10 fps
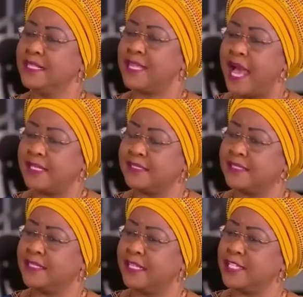that
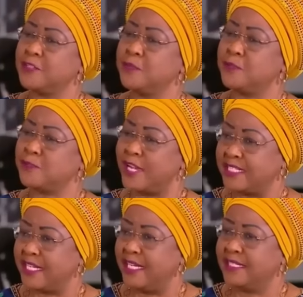this will
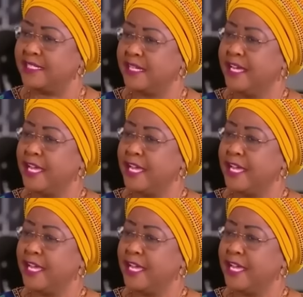translate